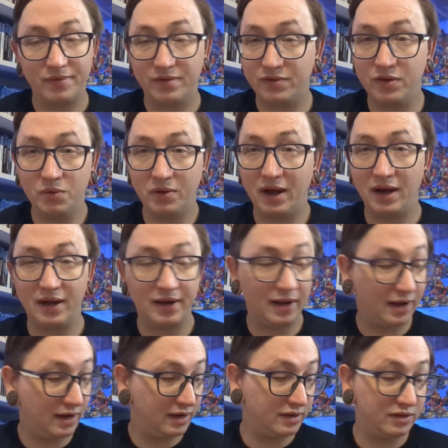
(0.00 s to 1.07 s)
Too kind,
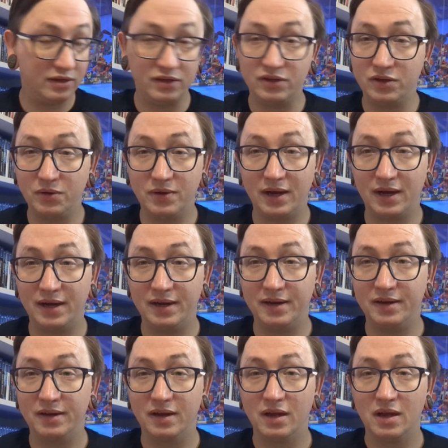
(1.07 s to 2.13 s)
guys. You're too
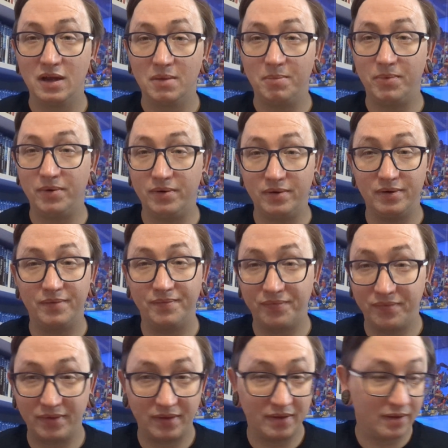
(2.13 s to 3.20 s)
kind. But
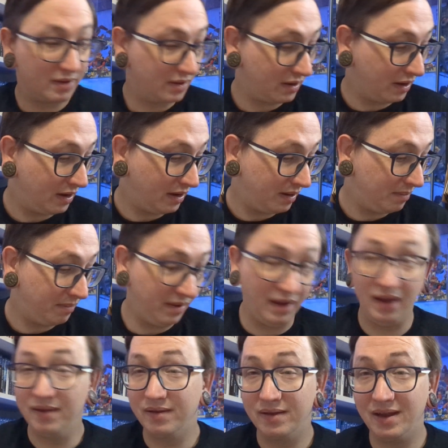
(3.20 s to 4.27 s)
yeah,
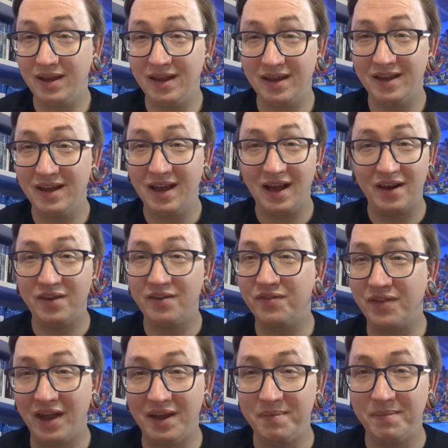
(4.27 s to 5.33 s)
I love
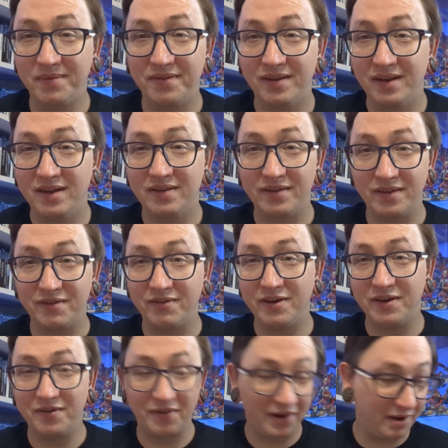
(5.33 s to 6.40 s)
games, so they're in
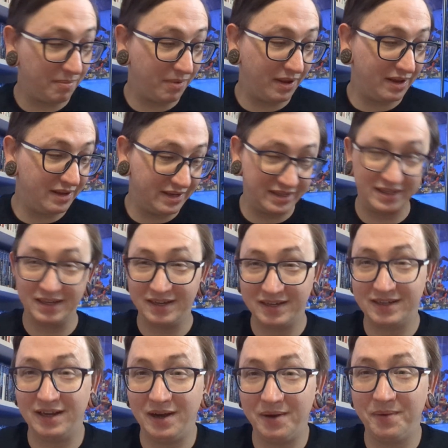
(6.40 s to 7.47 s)
the right place.
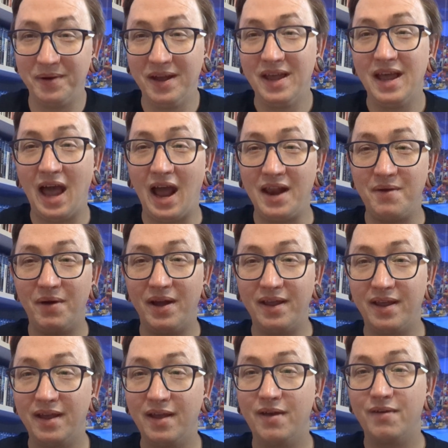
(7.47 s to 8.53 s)
So anyway,
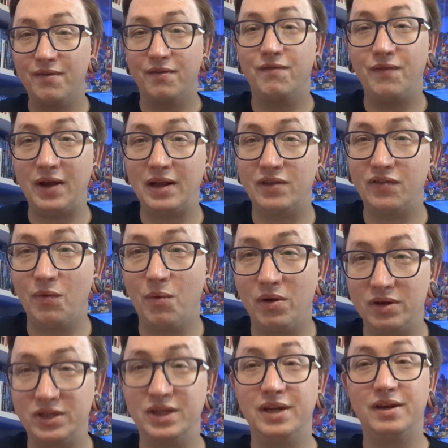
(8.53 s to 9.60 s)
thanks for
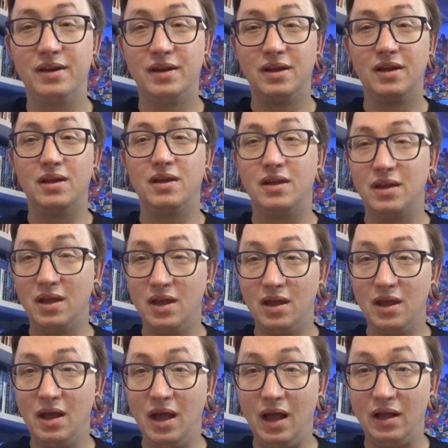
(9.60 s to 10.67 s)
watching.
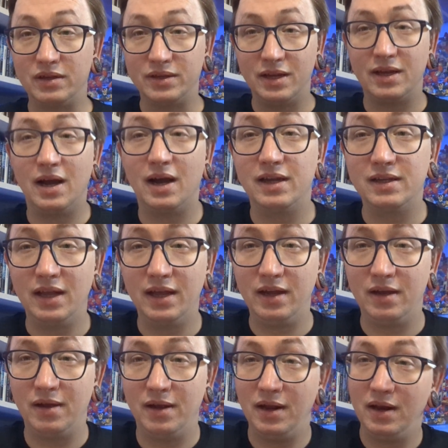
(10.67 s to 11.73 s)
I'll see you guys
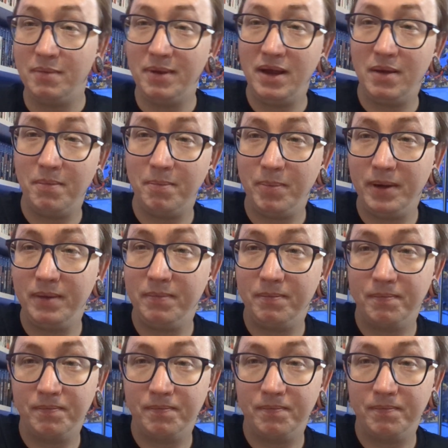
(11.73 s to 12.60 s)
later in a bit. Bye.